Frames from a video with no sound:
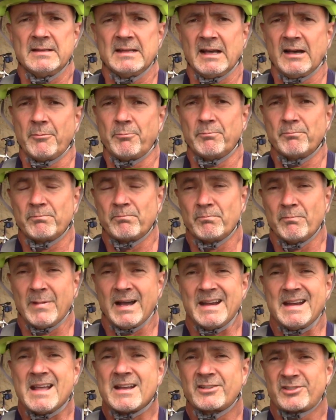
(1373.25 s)
Now,
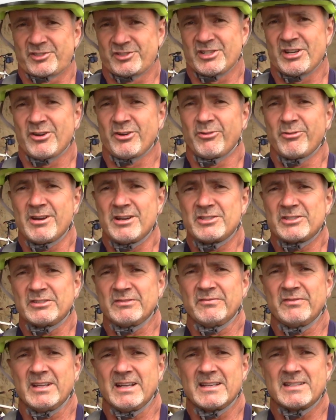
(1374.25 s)
my next
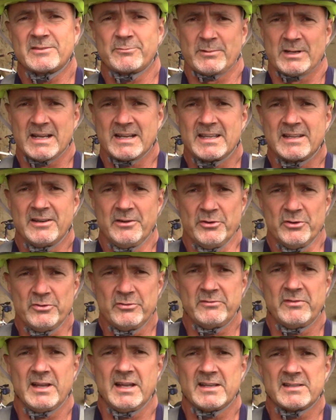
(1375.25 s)
generation vest, when I get a
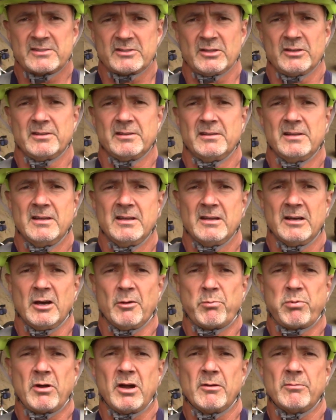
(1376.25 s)
new vest, uh,
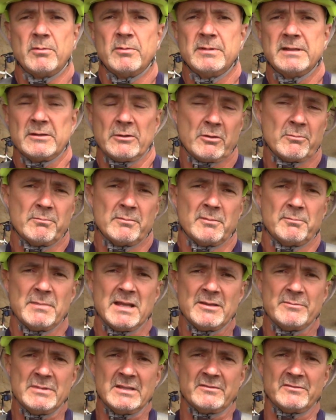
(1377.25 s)
I'll probably, or
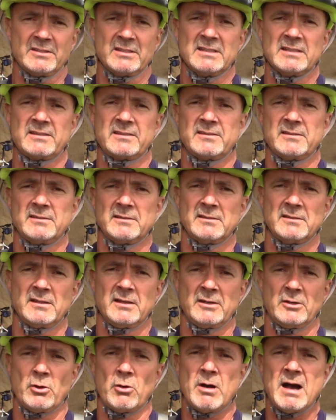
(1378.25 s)
maybe even get
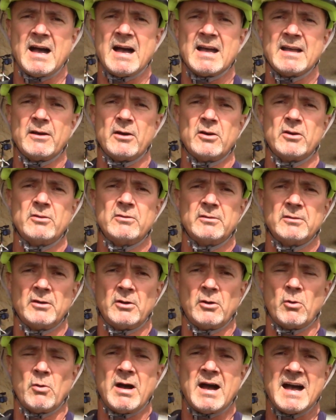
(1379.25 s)
an Ohio,
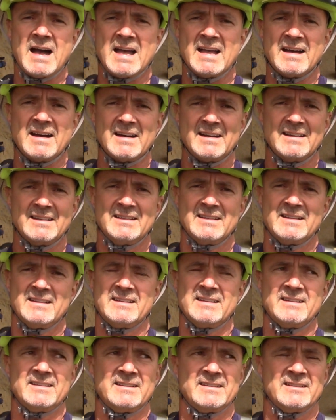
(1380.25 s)
OHAI
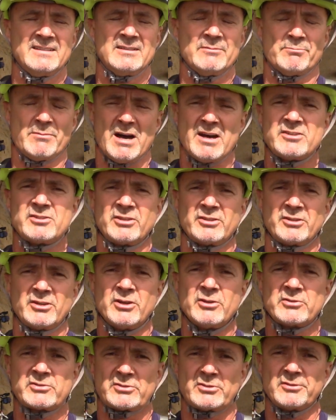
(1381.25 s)
modular
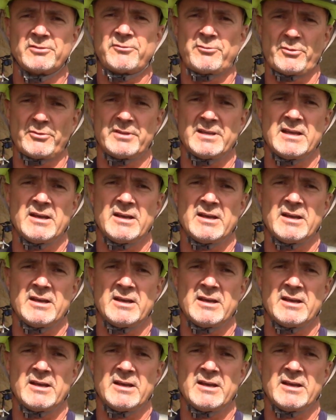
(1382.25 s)
holster for